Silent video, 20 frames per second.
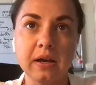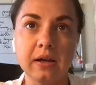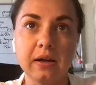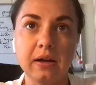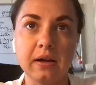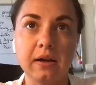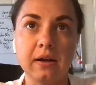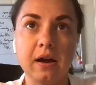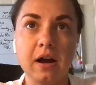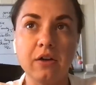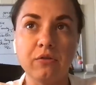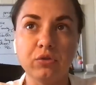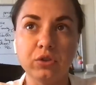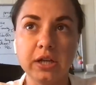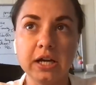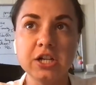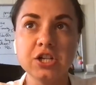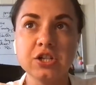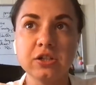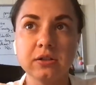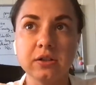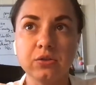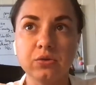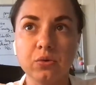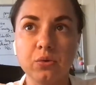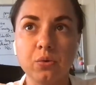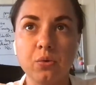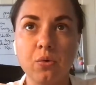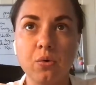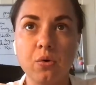I would actually
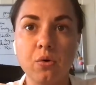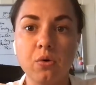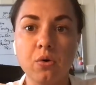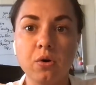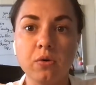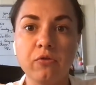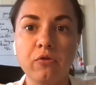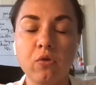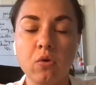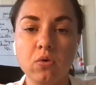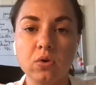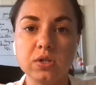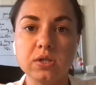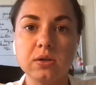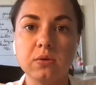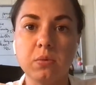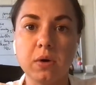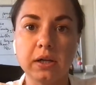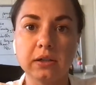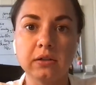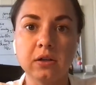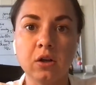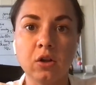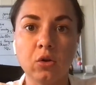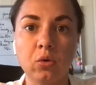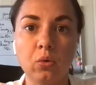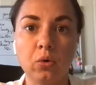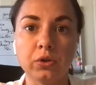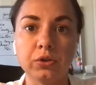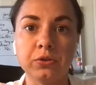do focus quite a
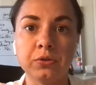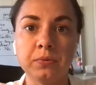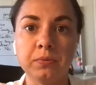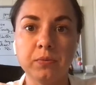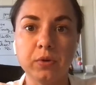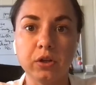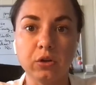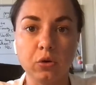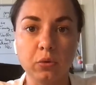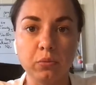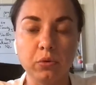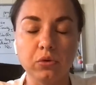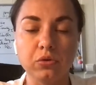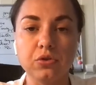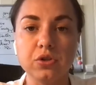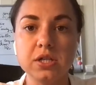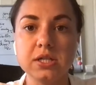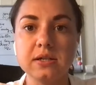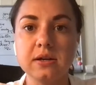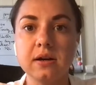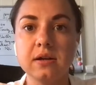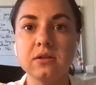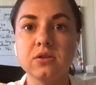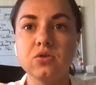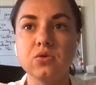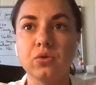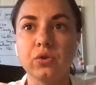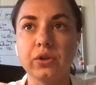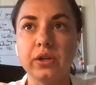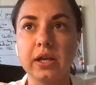lot in computer science
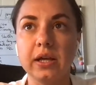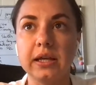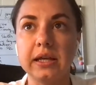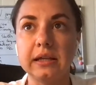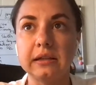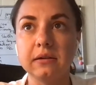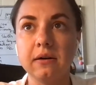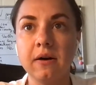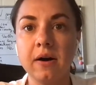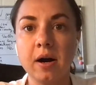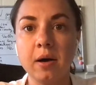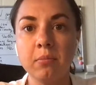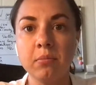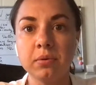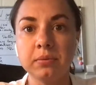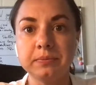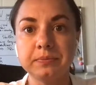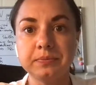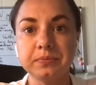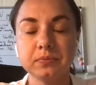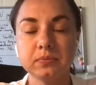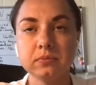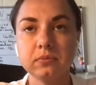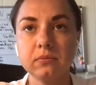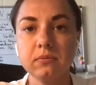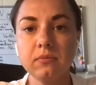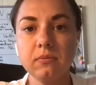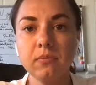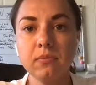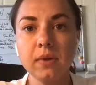on the GitHub
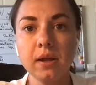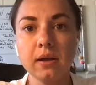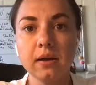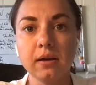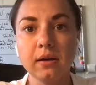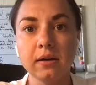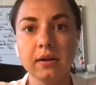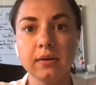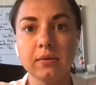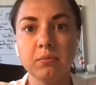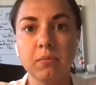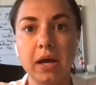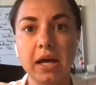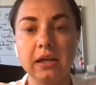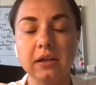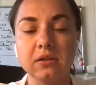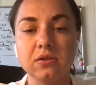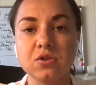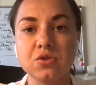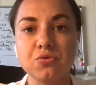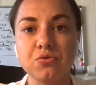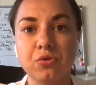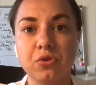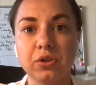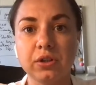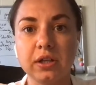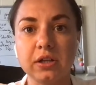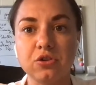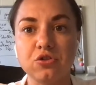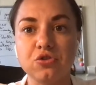and make it
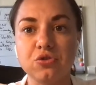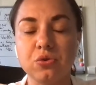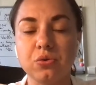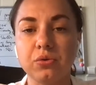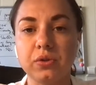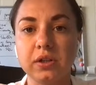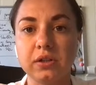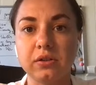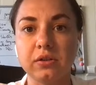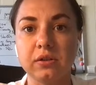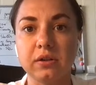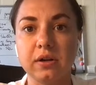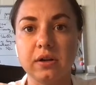strong and show that